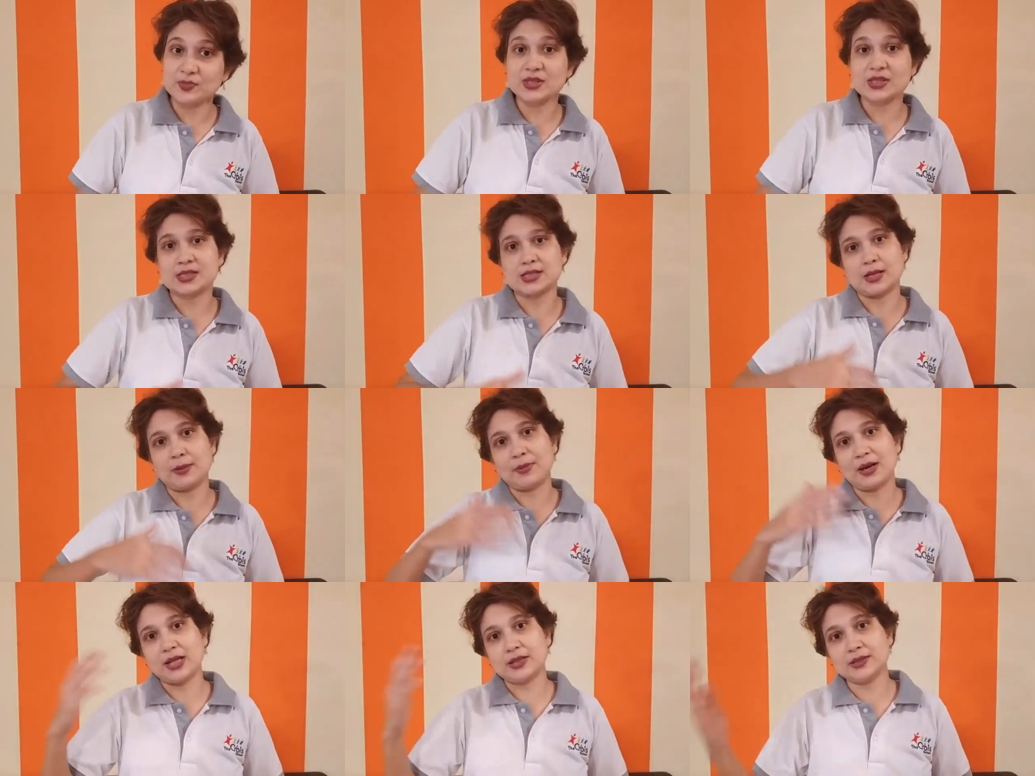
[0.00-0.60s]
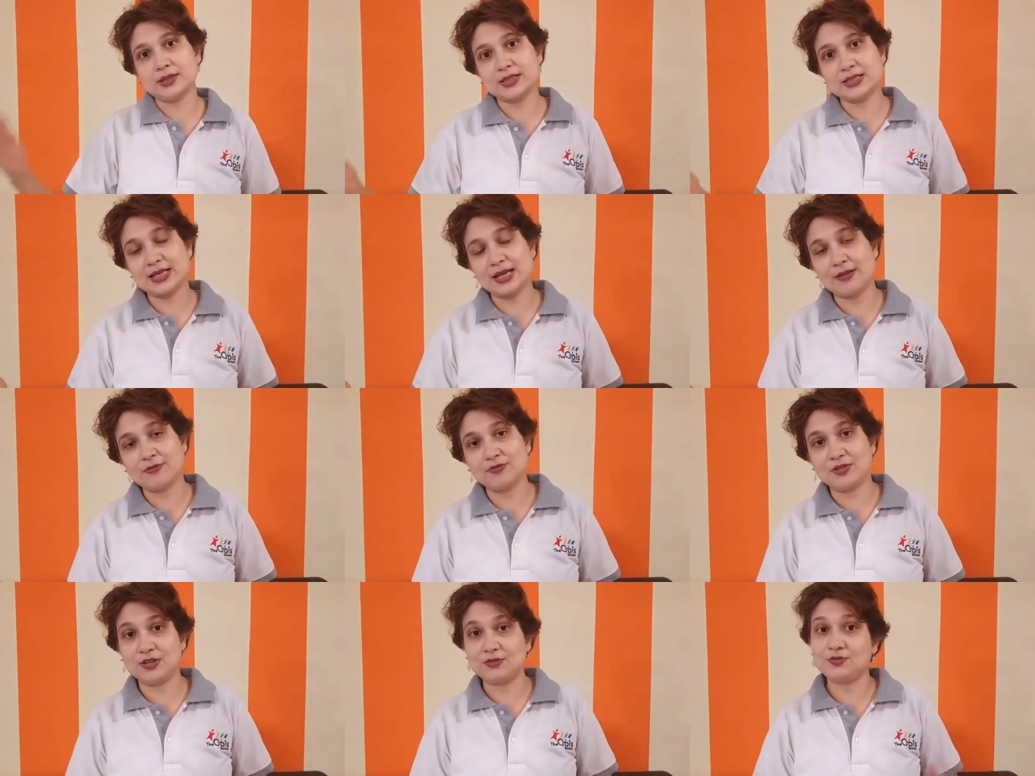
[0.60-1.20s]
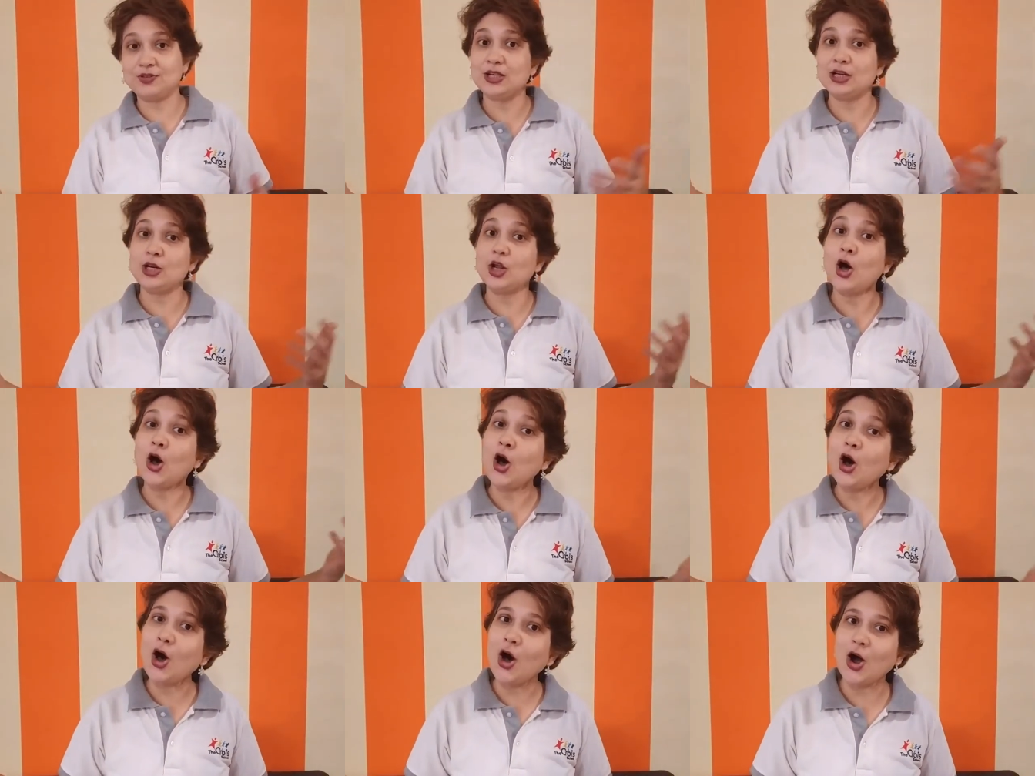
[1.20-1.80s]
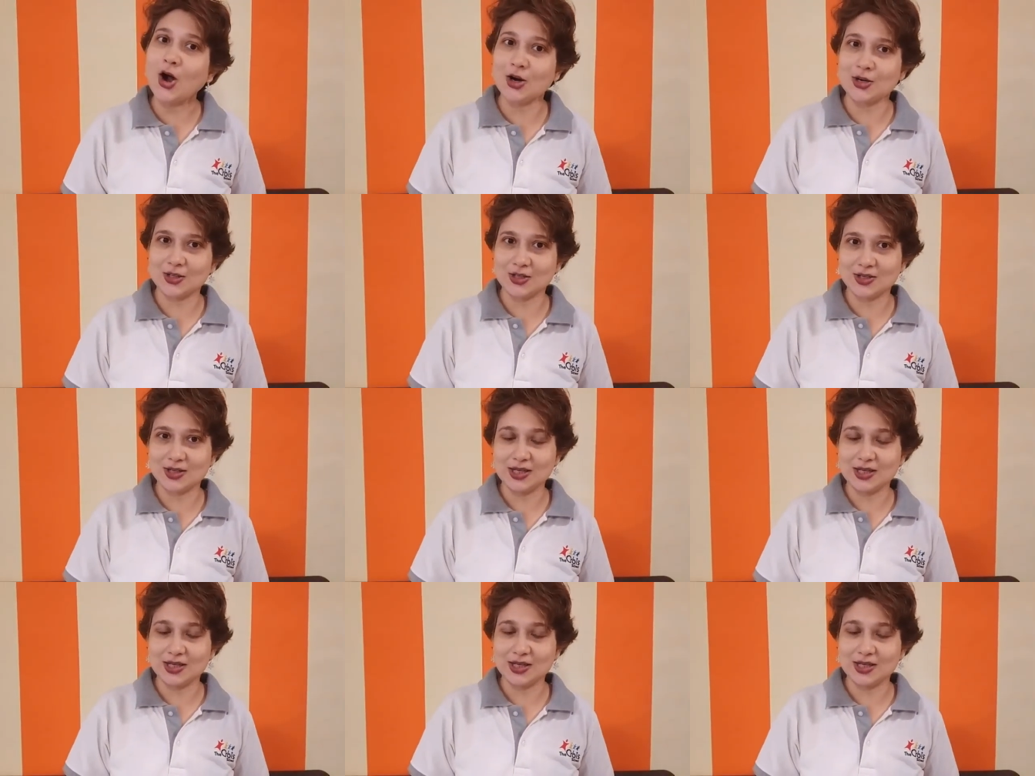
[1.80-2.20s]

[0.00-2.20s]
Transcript: some other time we feel hot.